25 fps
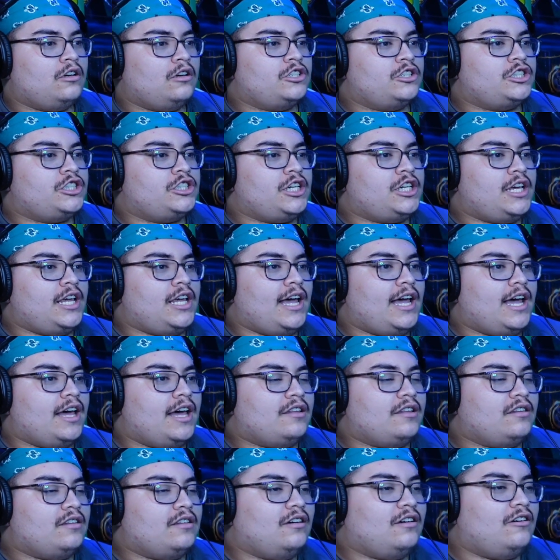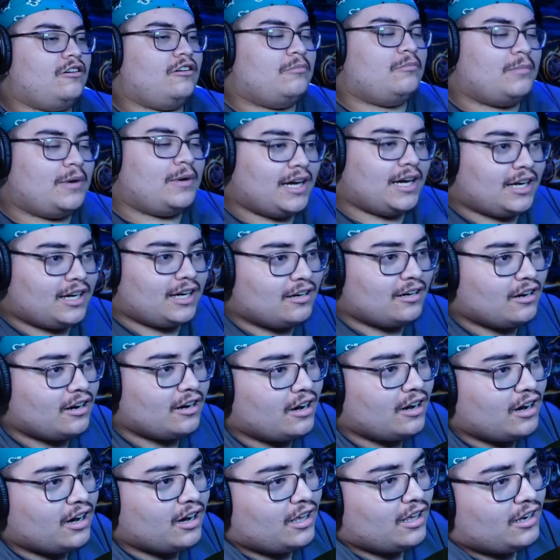She has. Oh my
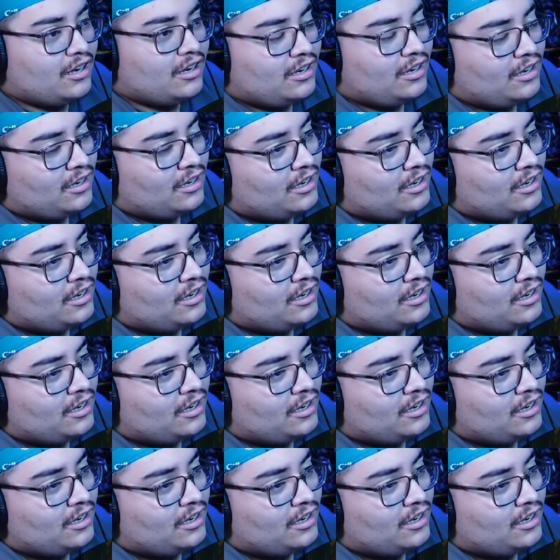god.